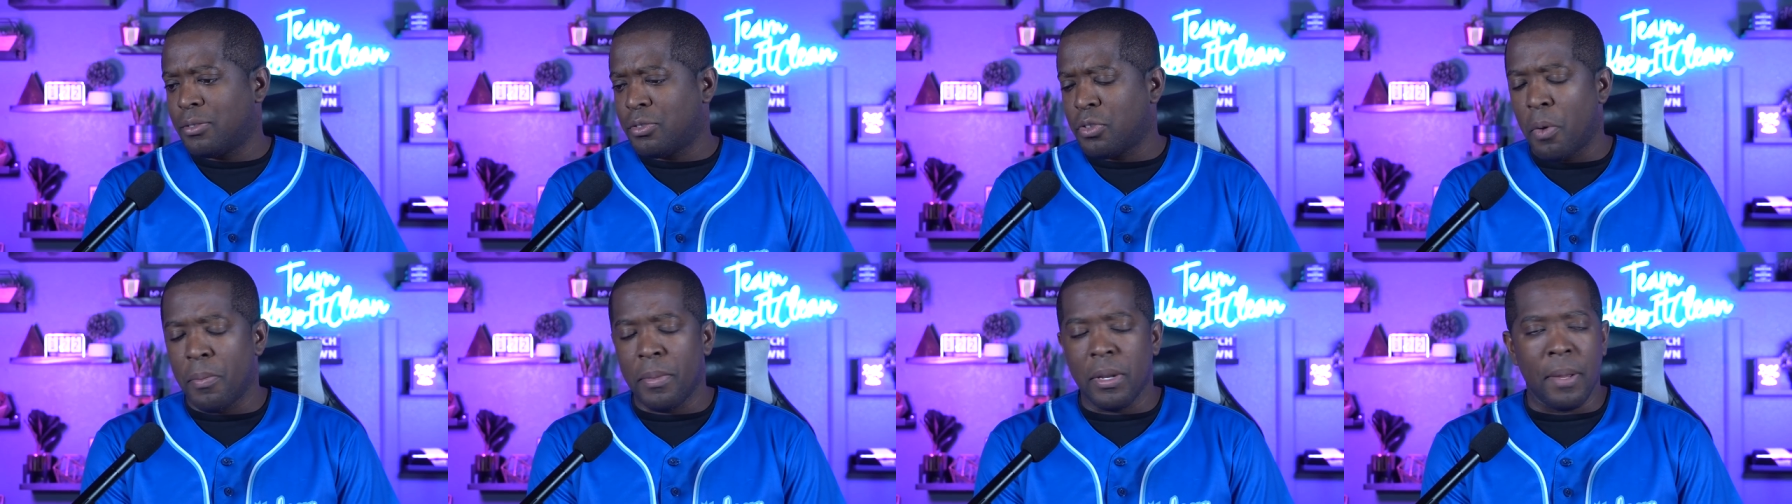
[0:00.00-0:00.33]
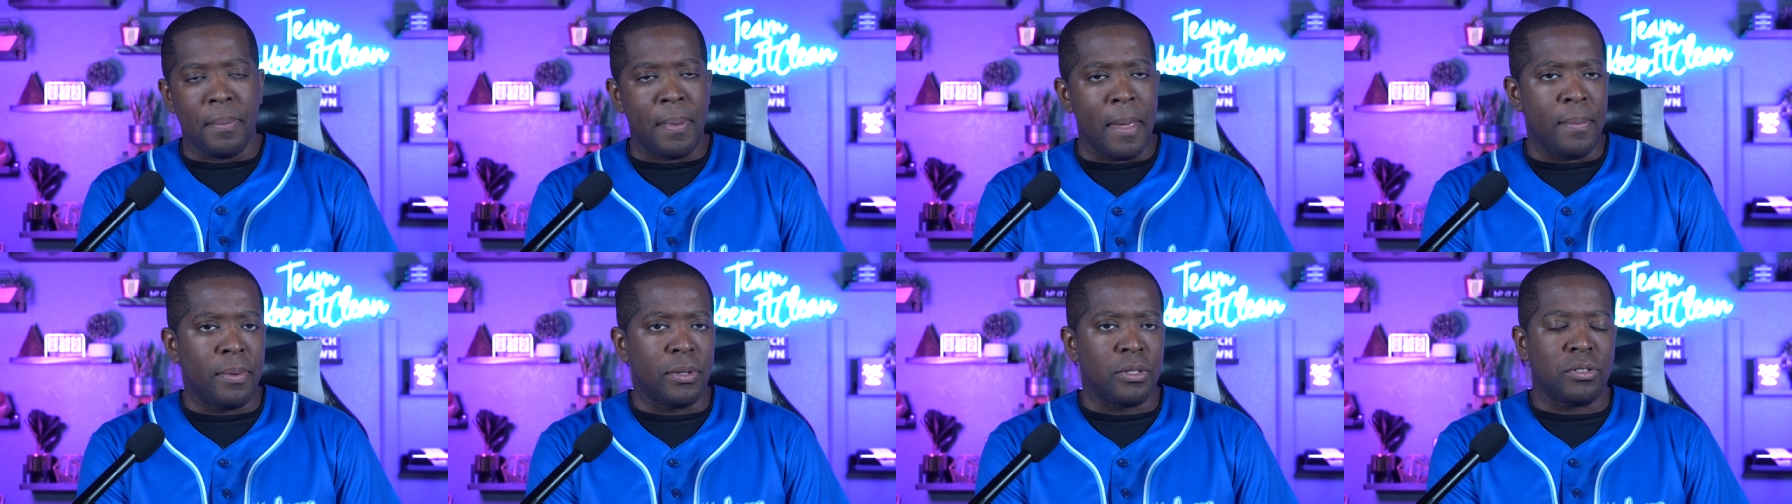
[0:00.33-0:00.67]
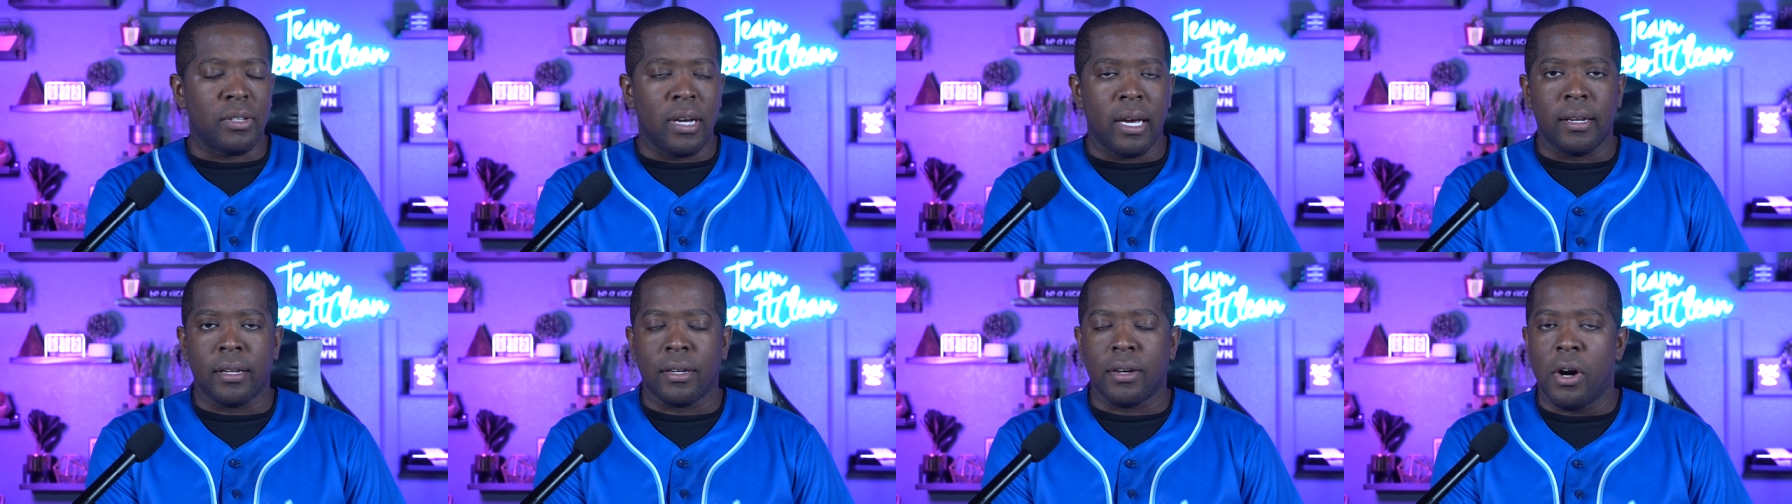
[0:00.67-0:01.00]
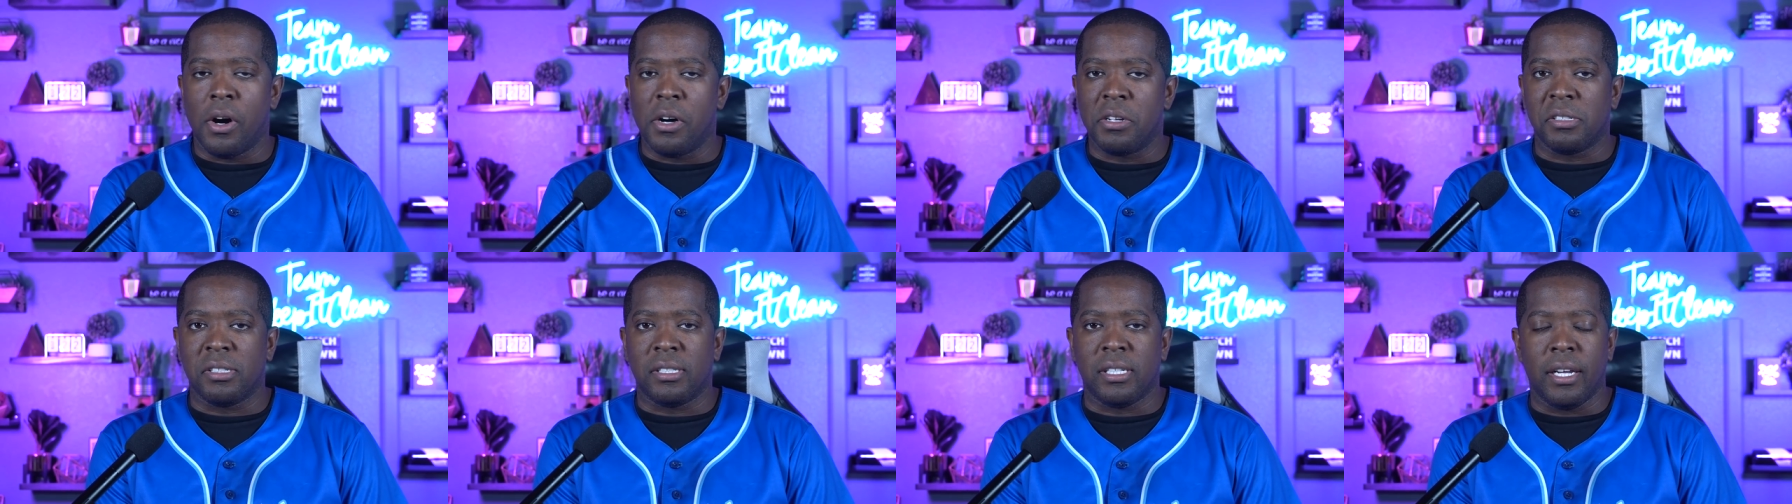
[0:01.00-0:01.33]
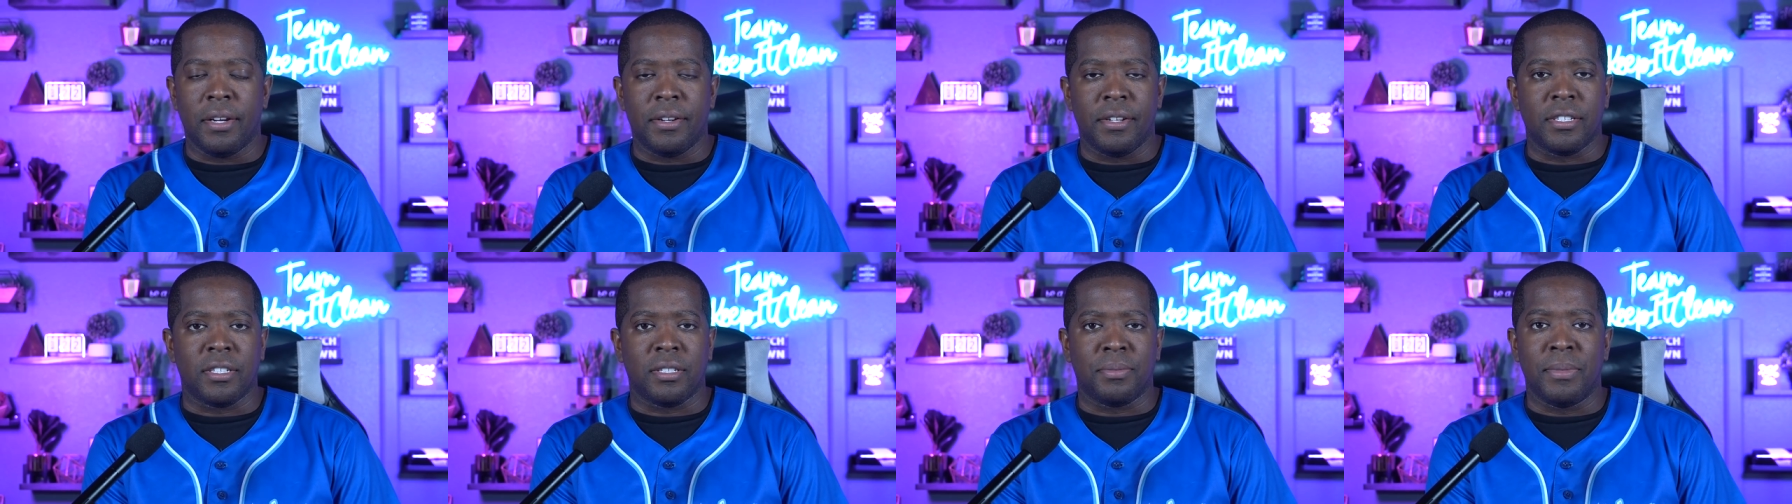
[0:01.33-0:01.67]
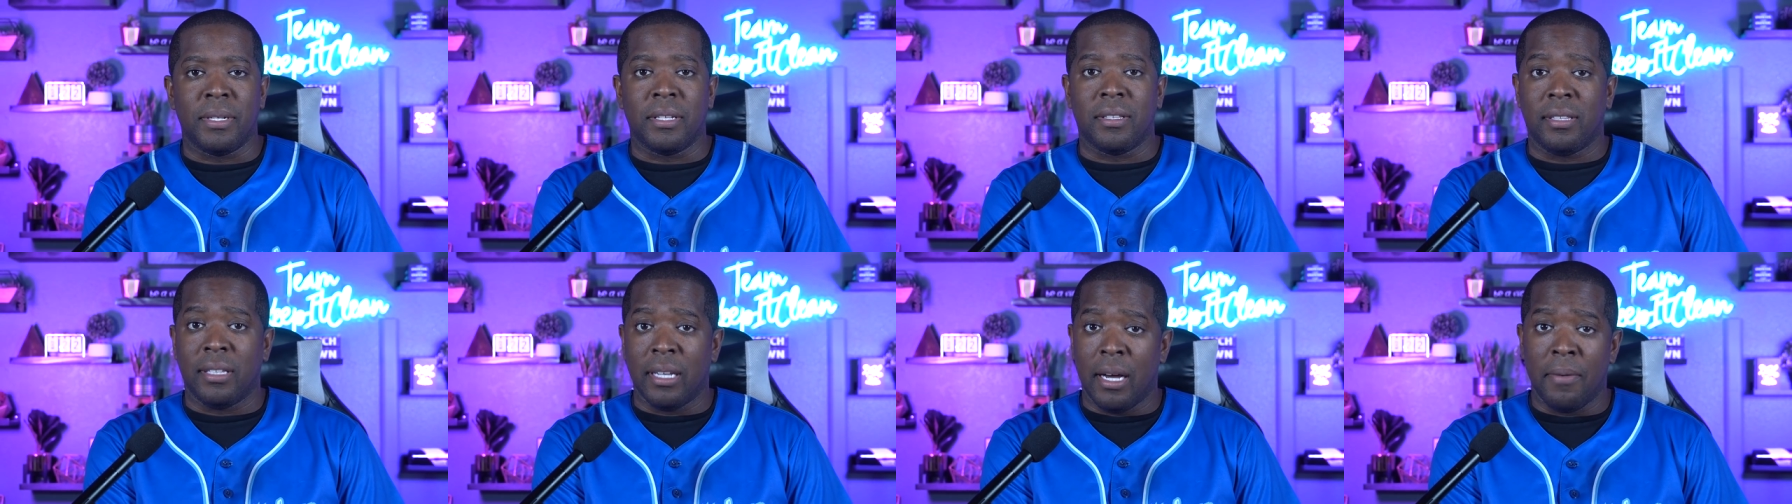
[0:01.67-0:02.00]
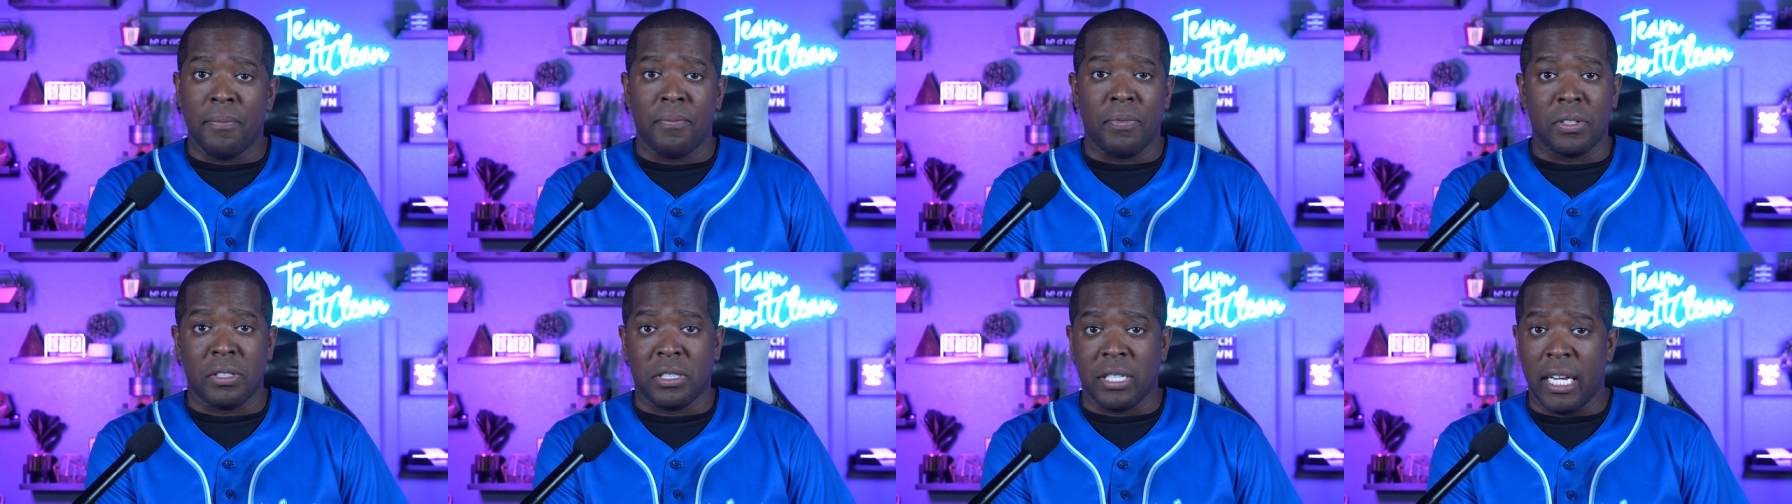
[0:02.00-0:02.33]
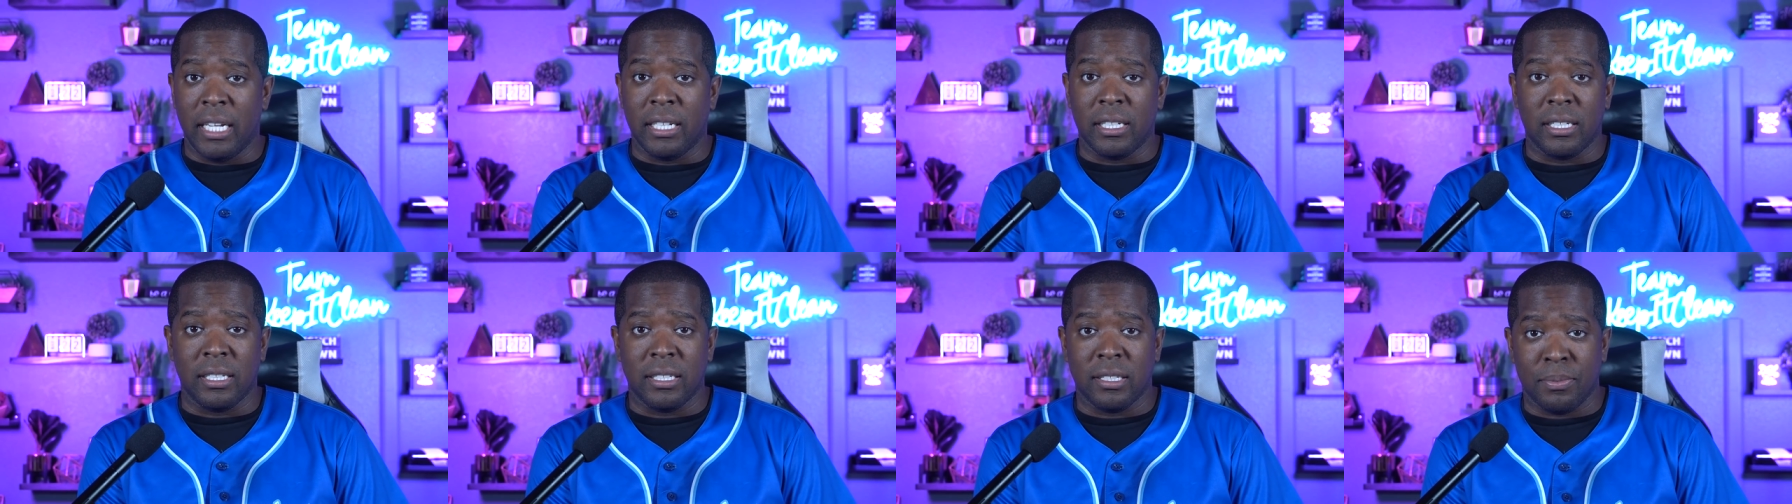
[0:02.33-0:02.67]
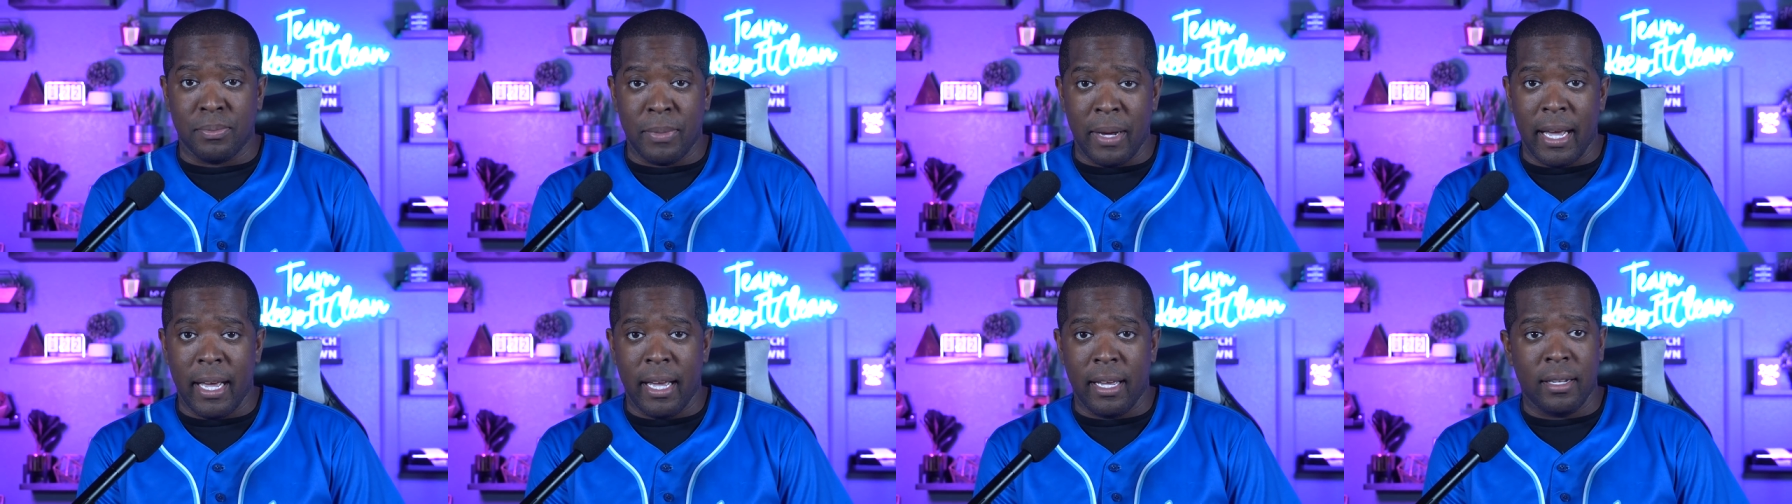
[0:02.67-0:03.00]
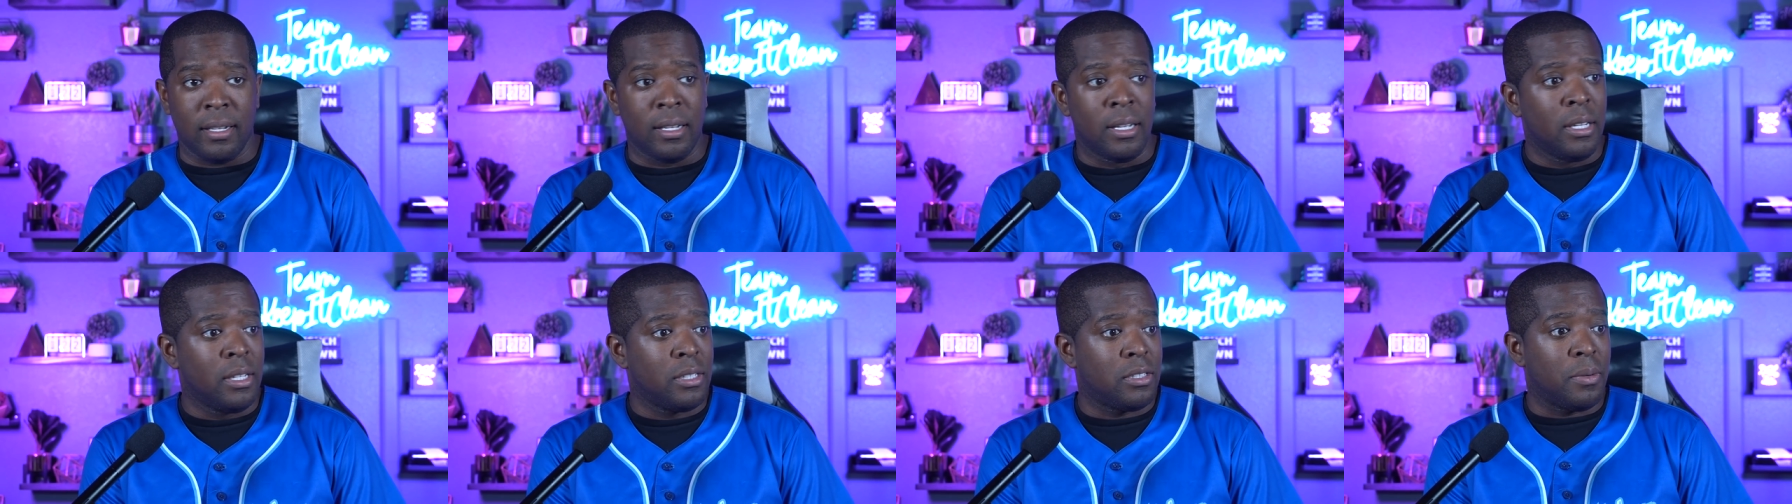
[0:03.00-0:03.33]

so many people tried to call Zadarius Smith dumb for changing his mind.